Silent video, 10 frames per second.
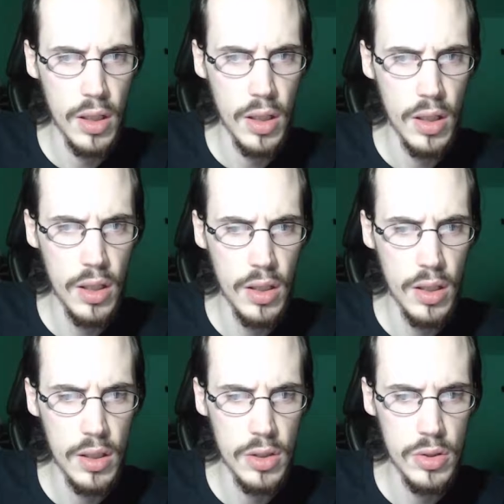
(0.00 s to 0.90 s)
Huh?
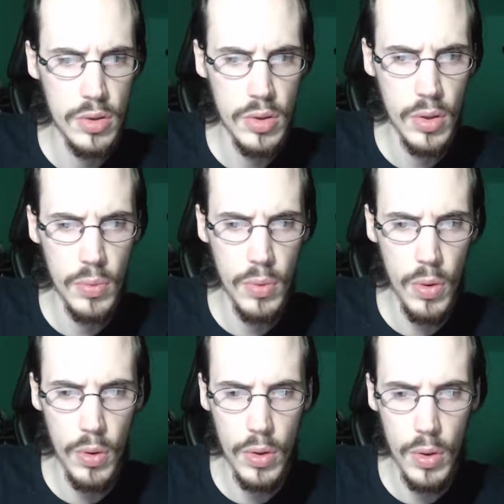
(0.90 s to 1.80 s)

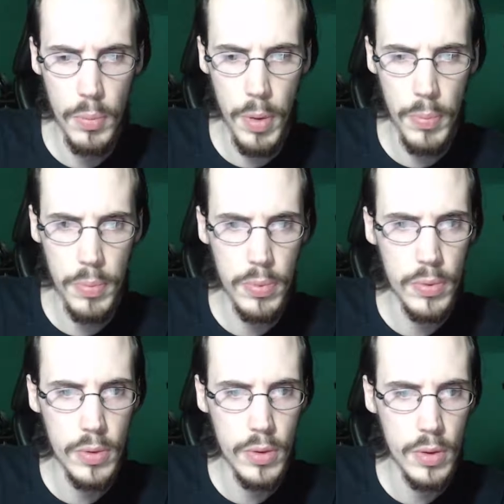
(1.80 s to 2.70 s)
Roll. Boop.
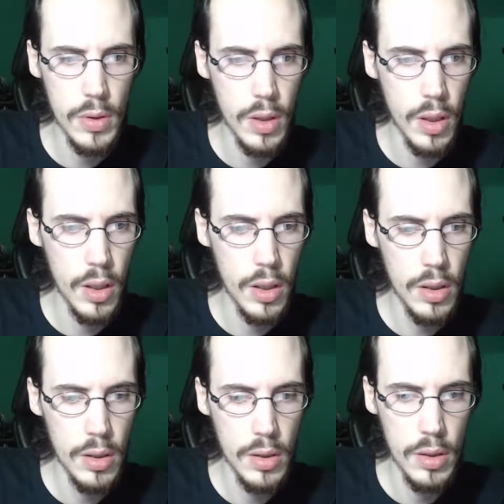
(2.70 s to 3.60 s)
Huh?
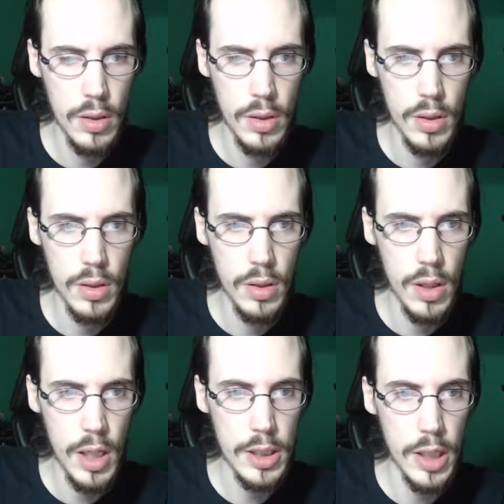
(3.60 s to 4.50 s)

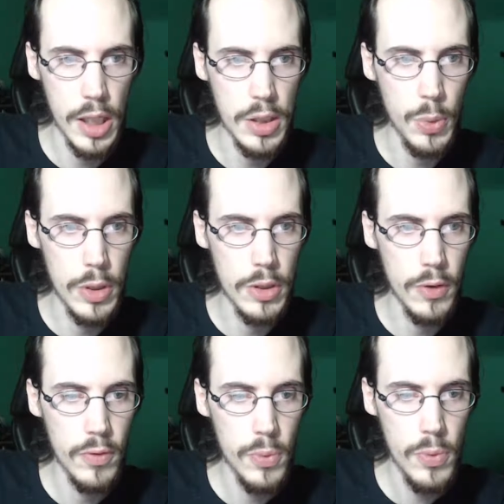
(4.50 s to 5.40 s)
He's like
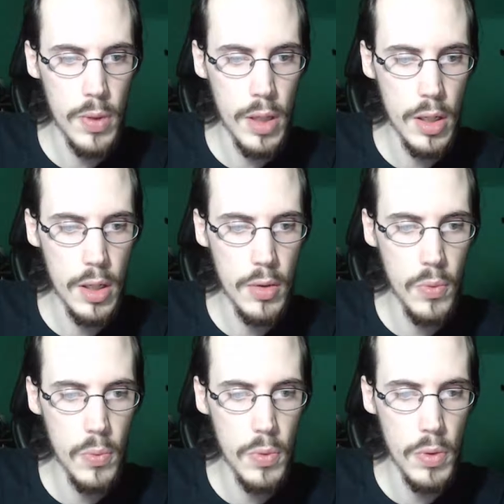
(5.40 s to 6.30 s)
Squisher. Wee
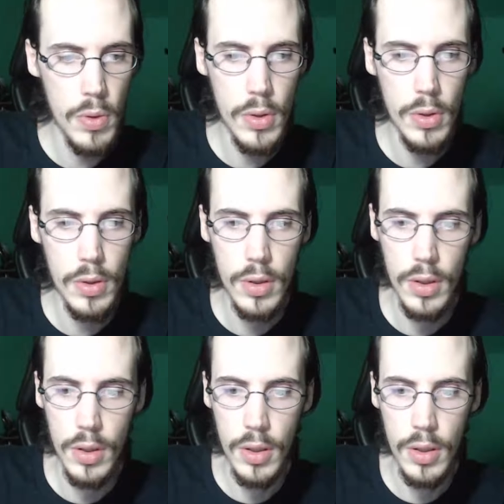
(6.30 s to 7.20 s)
wee.
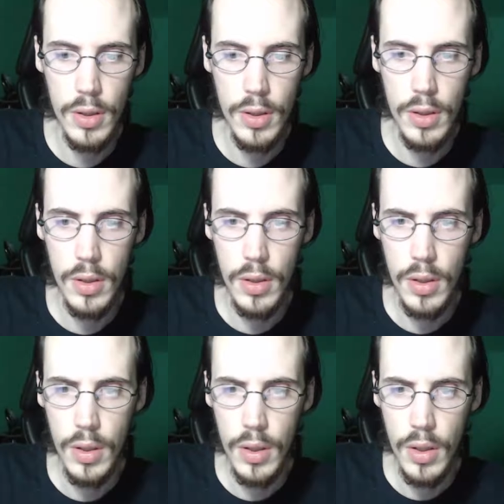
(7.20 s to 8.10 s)
Huh?
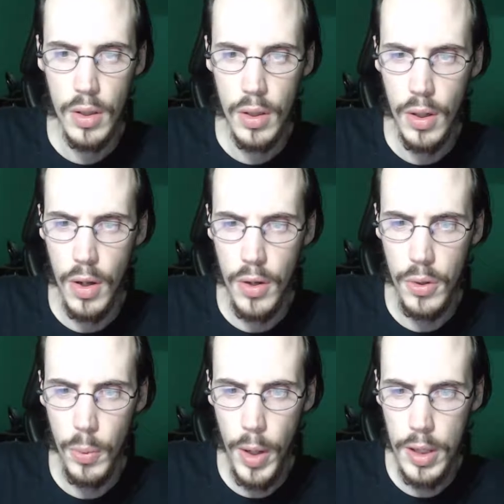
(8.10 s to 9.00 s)
On the
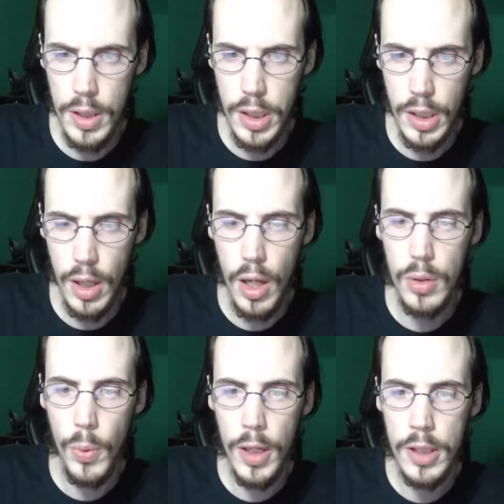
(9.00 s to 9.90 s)
way to
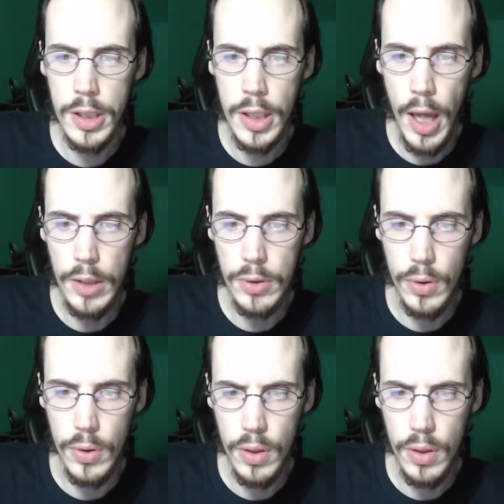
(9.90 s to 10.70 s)
this castle.